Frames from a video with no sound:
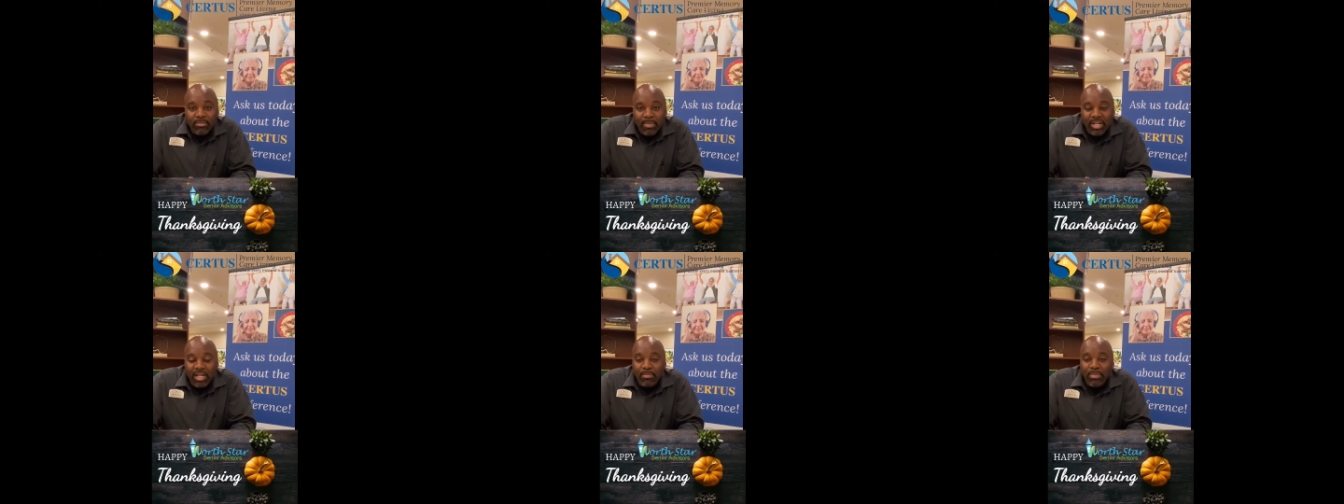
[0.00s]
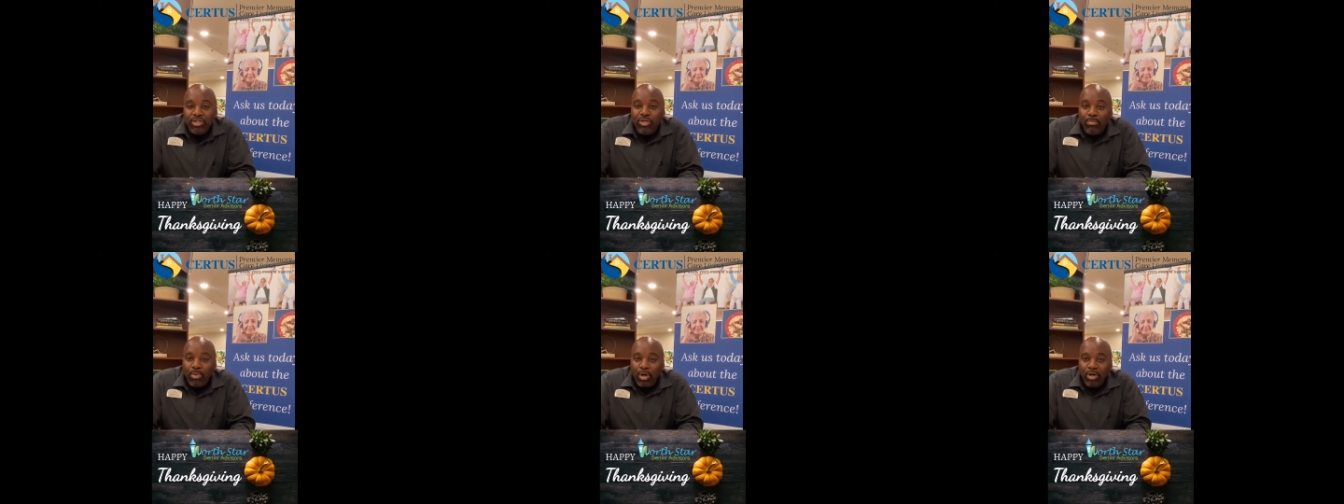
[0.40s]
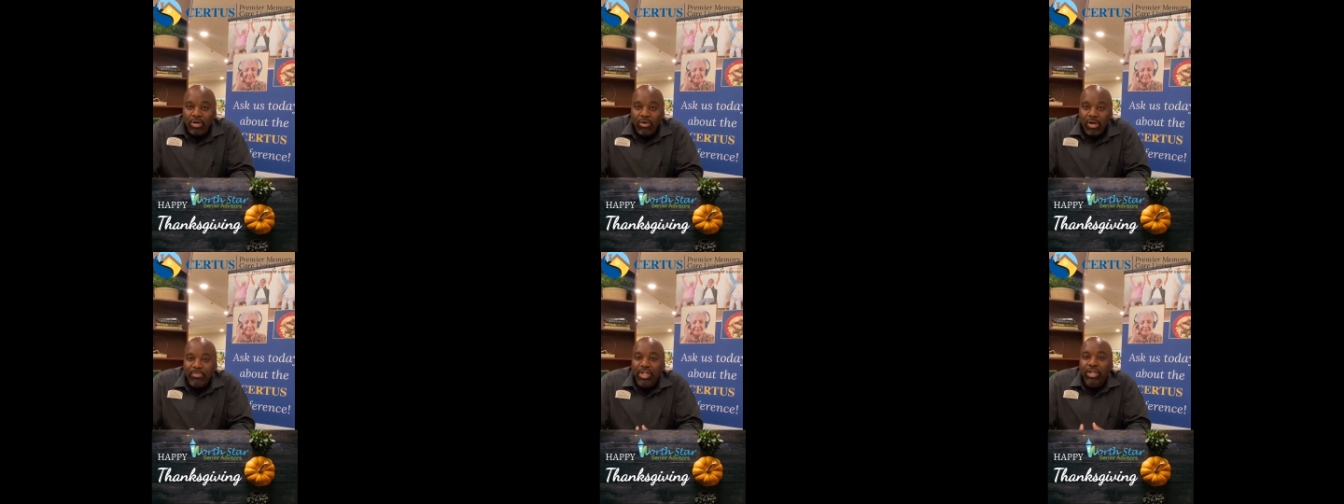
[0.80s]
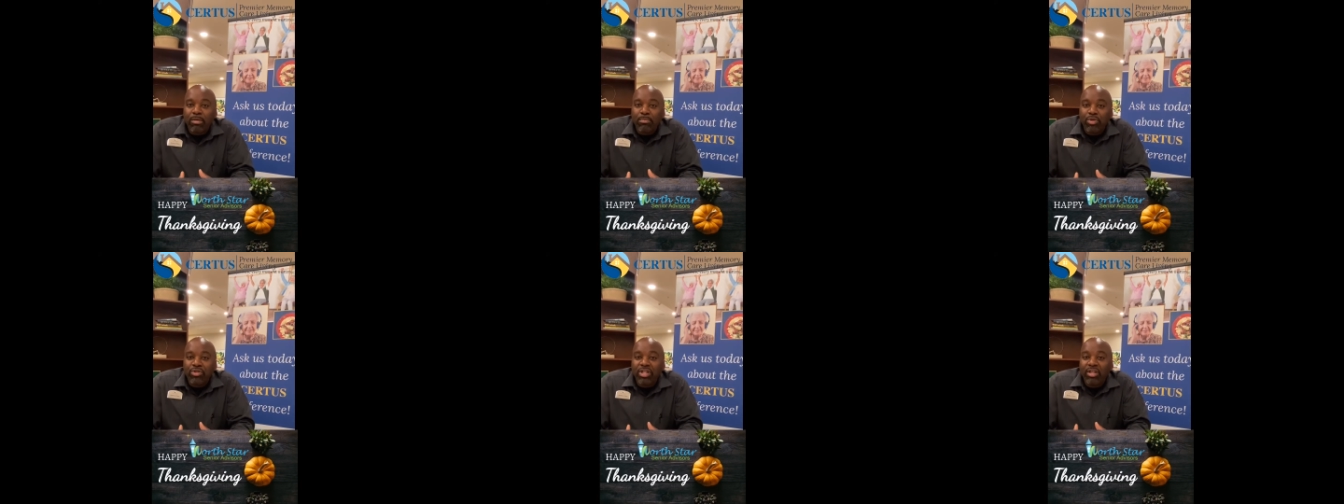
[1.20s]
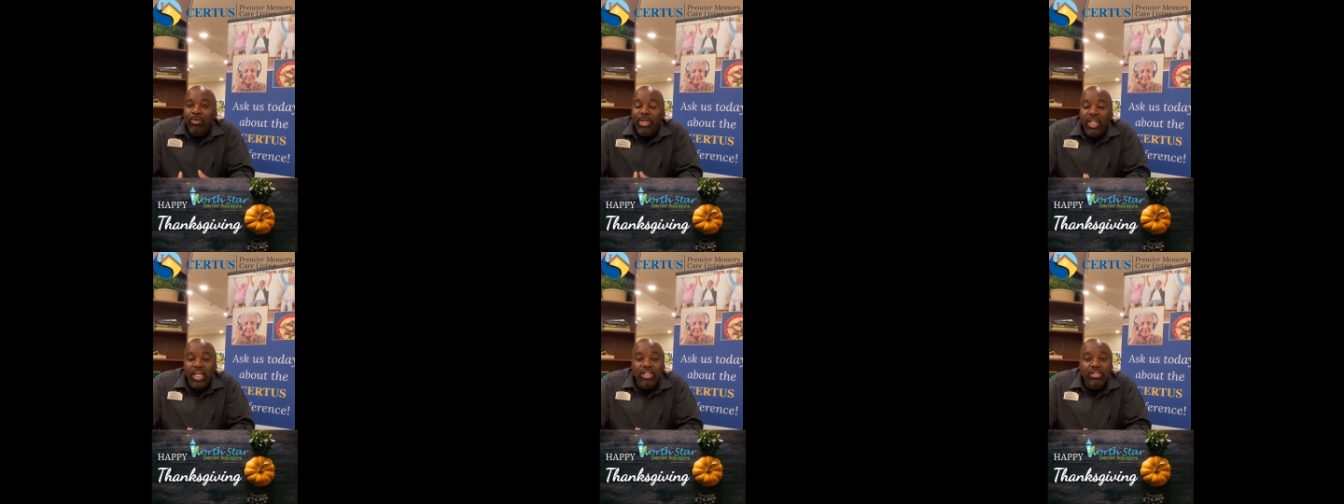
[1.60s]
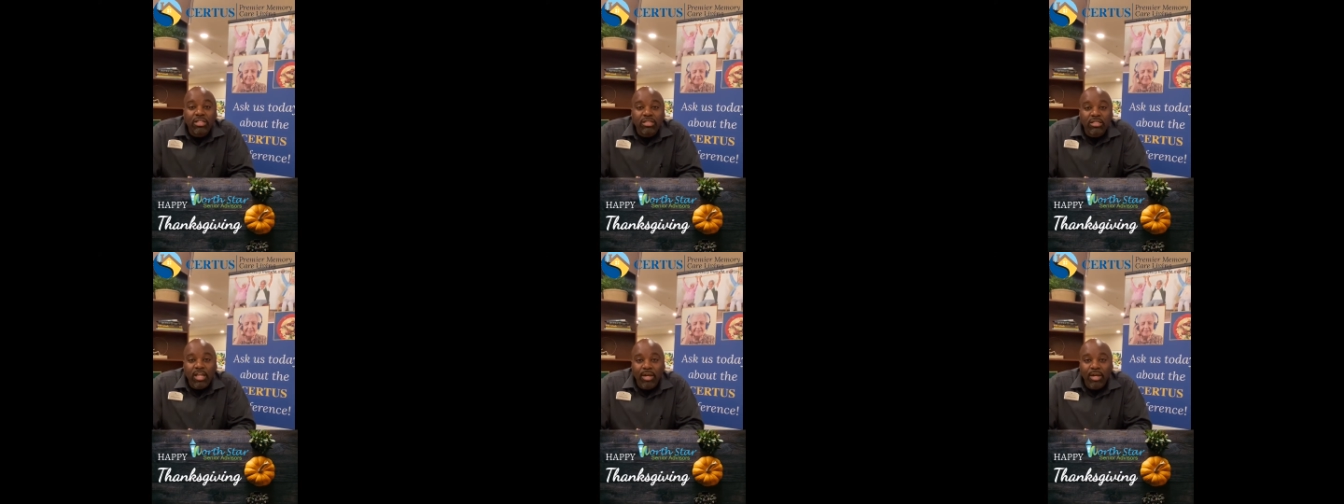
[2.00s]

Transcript: My name is DeMarco. I'm the Community Relations